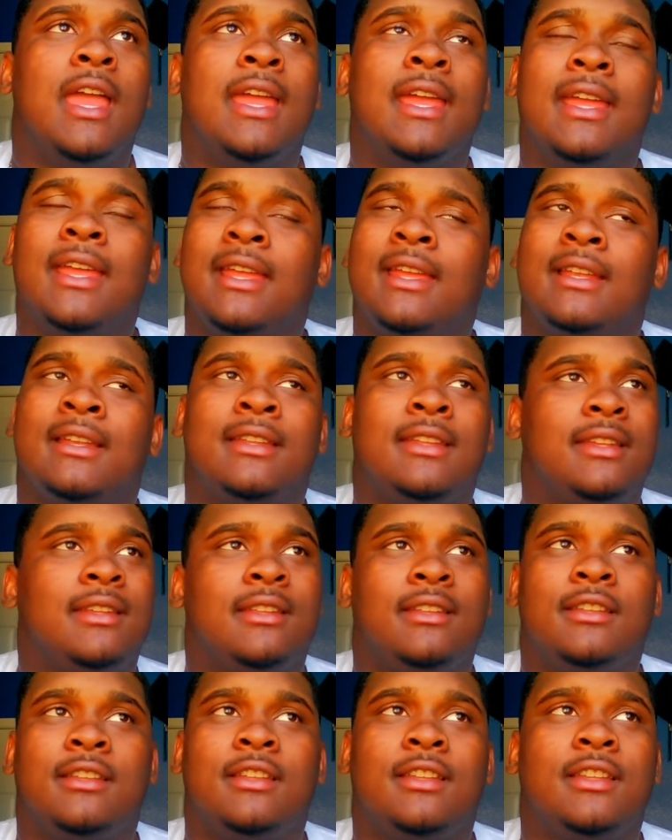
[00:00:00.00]
And
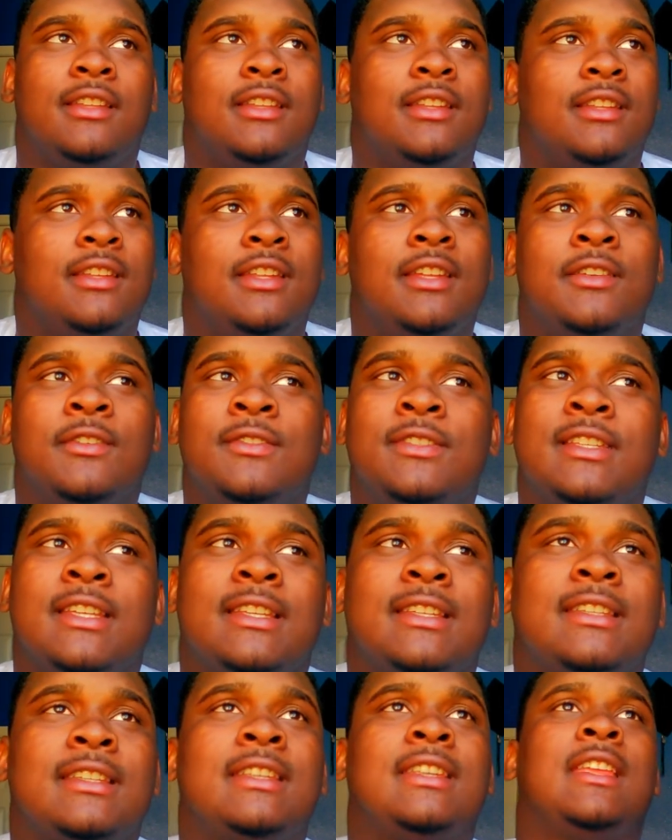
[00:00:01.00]
it was
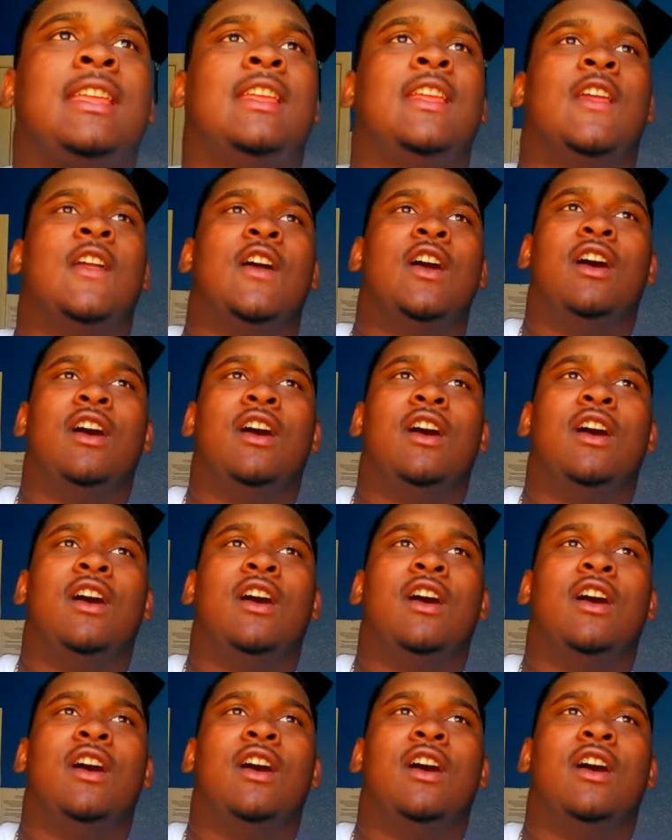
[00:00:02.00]
just